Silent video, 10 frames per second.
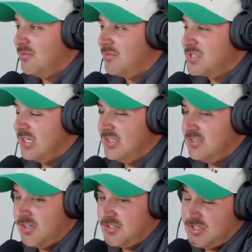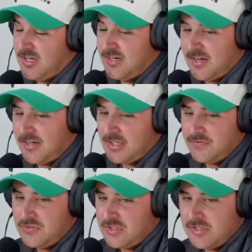stay in touch then, and I'd love
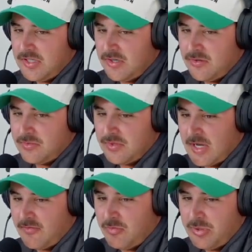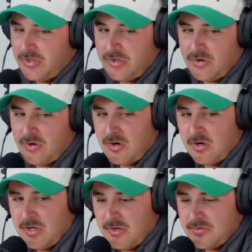to, have a beer or,
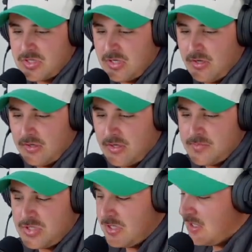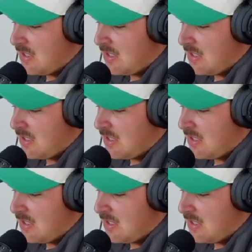come see you in